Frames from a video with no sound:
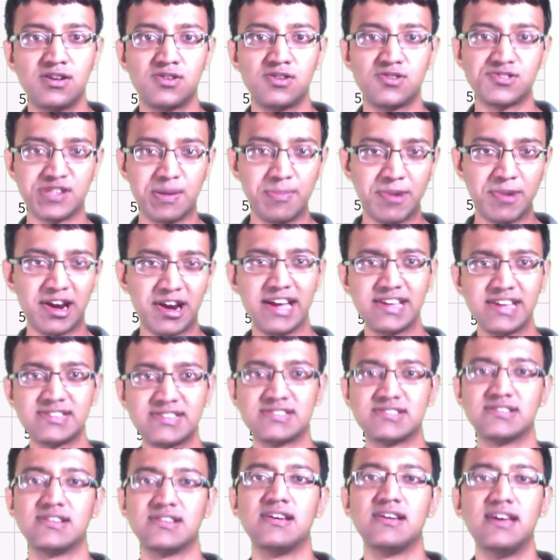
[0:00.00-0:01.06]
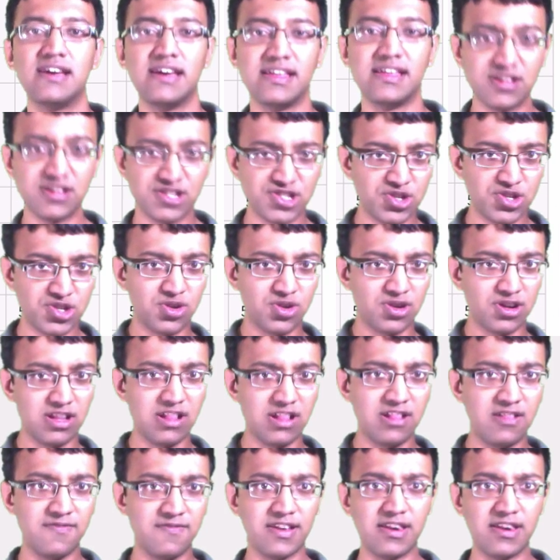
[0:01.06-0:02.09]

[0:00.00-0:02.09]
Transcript: To summarize, in this tutorial,